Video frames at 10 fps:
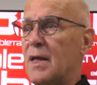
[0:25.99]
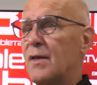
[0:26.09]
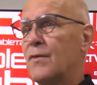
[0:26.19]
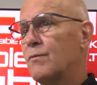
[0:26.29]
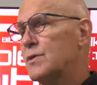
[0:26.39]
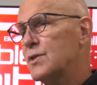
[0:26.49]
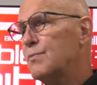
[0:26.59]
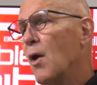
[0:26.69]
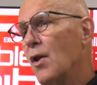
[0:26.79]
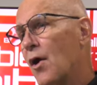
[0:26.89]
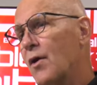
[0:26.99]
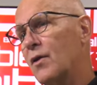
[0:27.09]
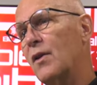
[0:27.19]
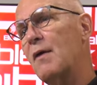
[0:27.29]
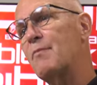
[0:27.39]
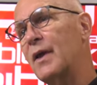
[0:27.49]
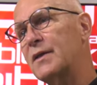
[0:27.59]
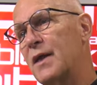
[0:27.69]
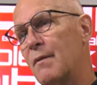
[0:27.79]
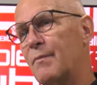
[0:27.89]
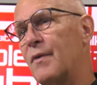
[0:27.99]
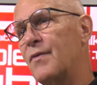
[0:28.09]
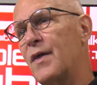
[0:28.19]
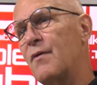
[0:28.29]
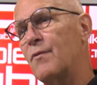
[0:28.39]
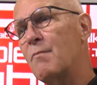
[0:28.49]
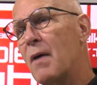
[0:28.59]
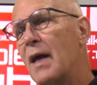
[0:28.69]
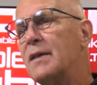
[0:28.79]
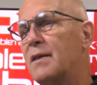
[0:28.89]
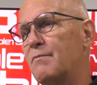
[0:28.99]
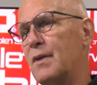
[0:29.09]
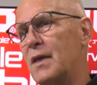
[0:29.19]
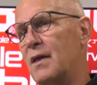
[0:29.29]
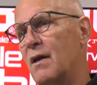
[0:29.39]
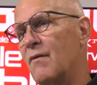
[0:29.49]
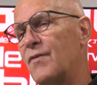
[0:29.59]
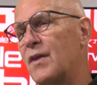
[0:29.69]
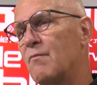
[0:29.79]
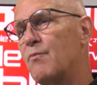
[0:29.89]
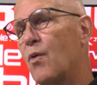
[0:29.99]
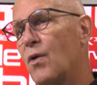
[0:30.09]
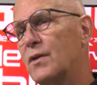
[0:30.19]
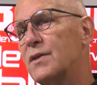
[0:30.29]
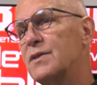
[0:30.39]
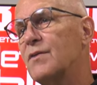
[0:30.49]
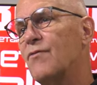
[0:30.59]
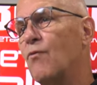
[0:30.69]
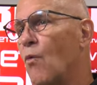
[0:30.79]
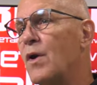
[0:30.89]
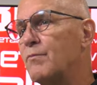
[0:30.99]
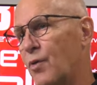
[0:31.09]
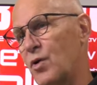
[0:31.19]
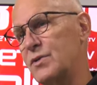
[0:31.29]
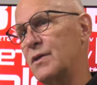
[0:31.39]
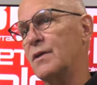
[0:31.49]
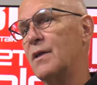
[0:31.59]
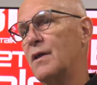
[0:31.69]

There was a small article I picked up that reminded me of the importance of one person,